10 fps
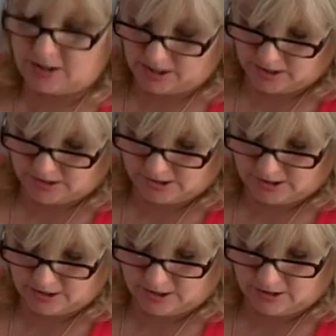glaze.
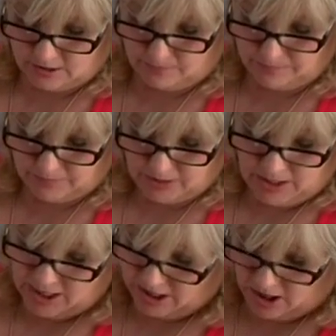Um,
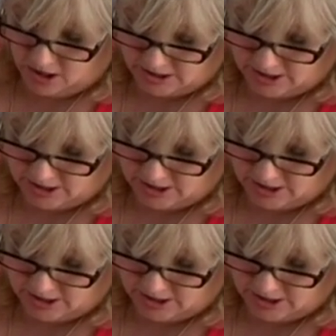and all it